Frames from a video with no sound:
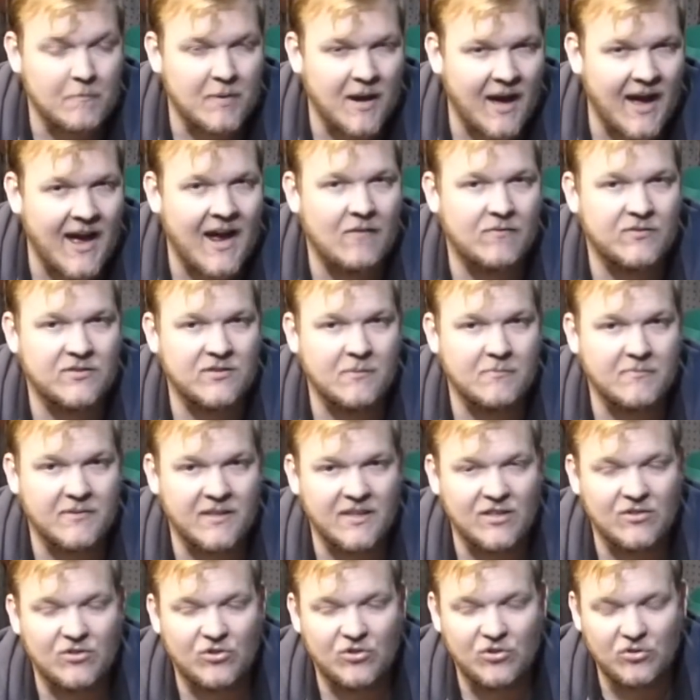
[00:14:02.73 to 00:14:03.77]
but have
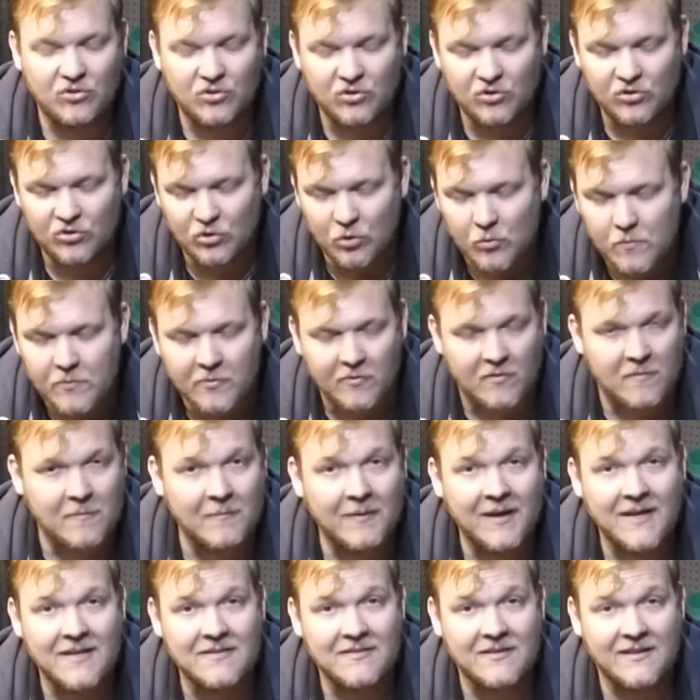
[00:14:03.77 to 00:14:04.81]
something super
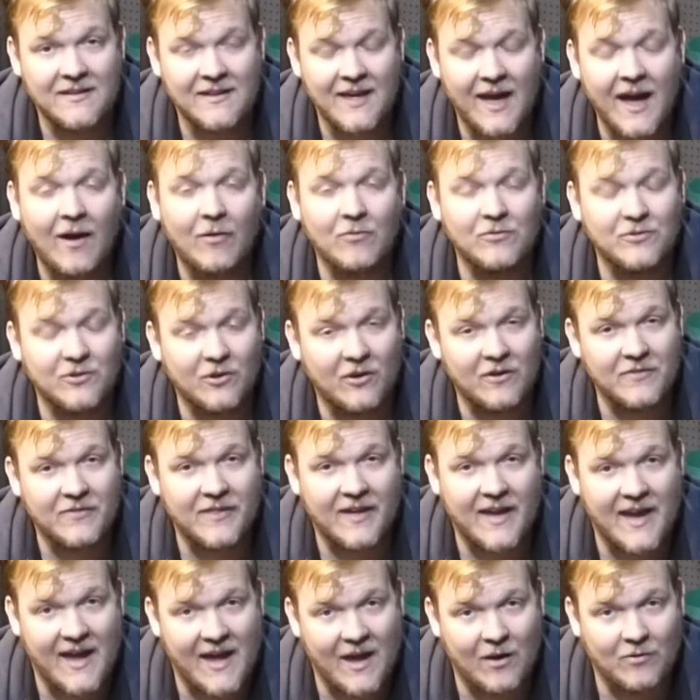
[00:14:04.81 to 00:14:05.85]
amazing outside
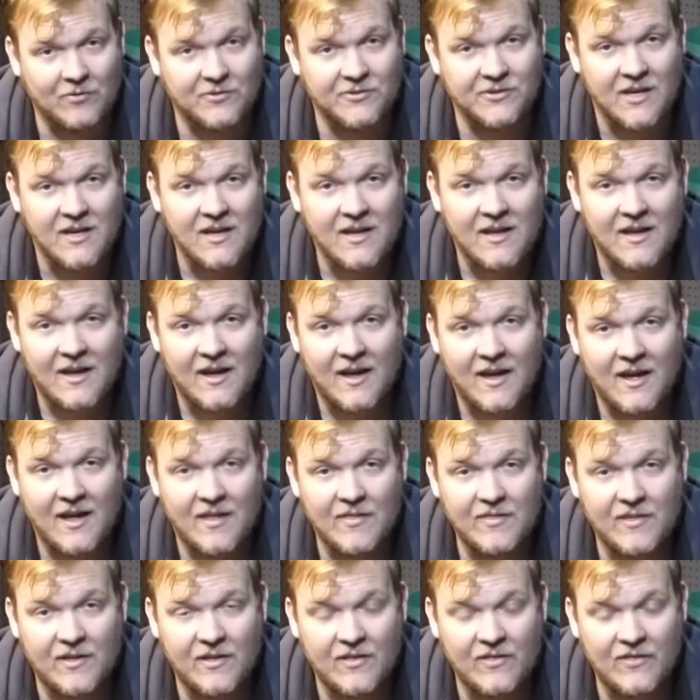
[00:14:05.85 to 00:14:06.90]
their house
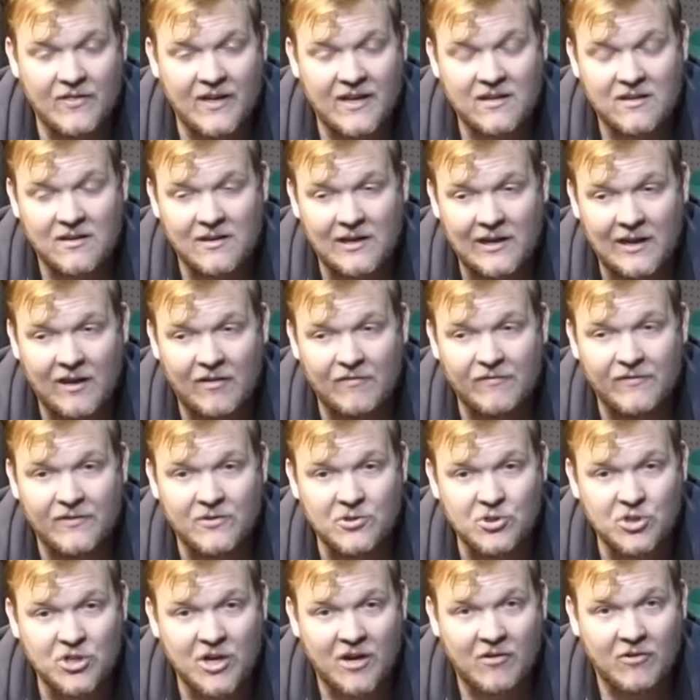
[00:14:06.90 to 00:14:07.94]
that they can love
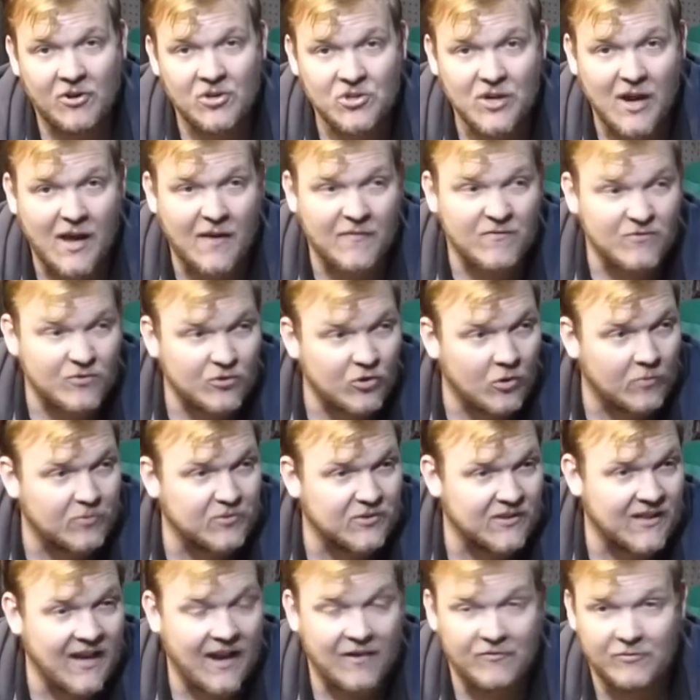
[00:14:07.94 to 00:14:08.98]
and cherish, and stops
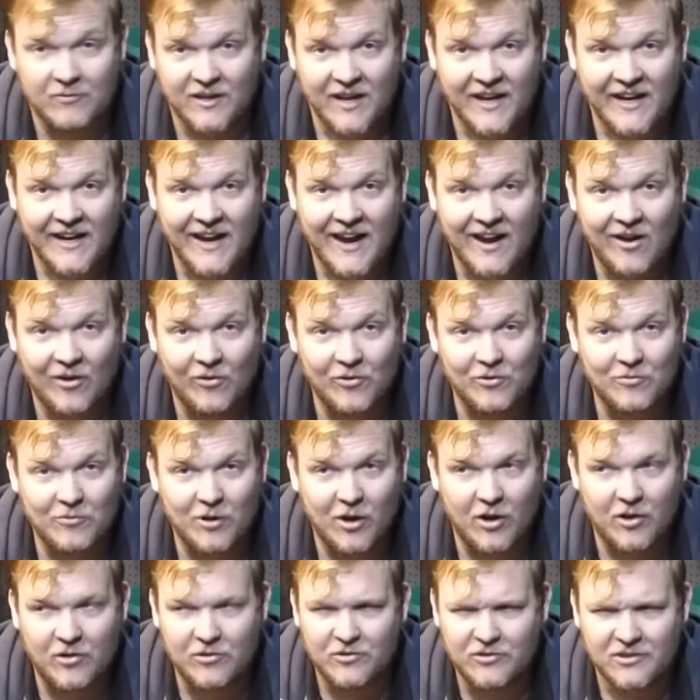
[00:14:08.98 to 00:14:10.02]
the cat from getting out on the
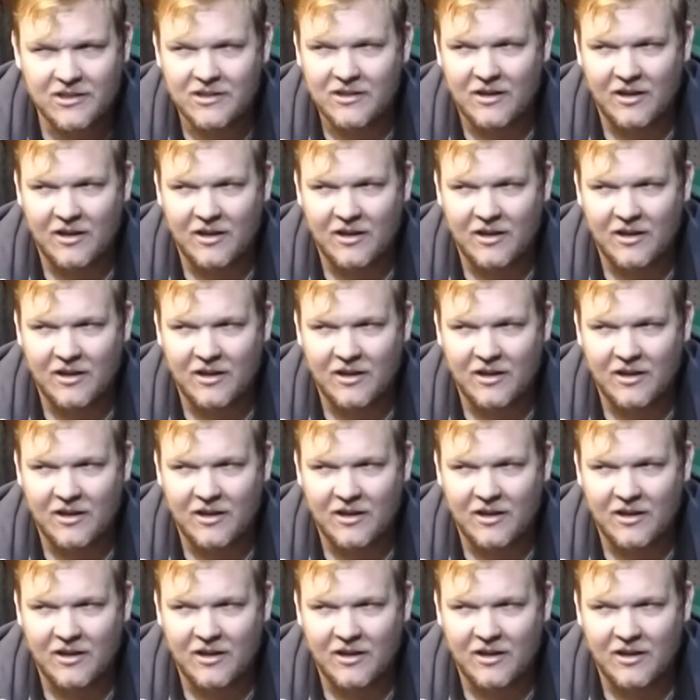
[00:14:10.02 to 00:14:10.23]
road.